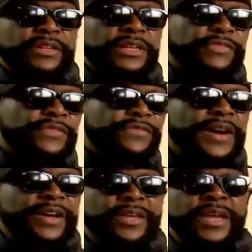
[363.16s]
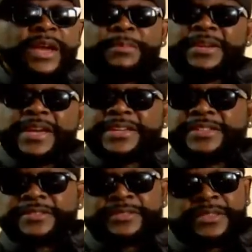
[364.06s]
a loving father. I mean,
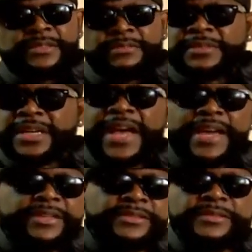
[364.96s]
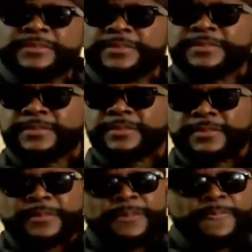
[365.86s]
ladies, guys,
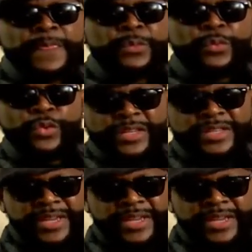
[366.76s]
what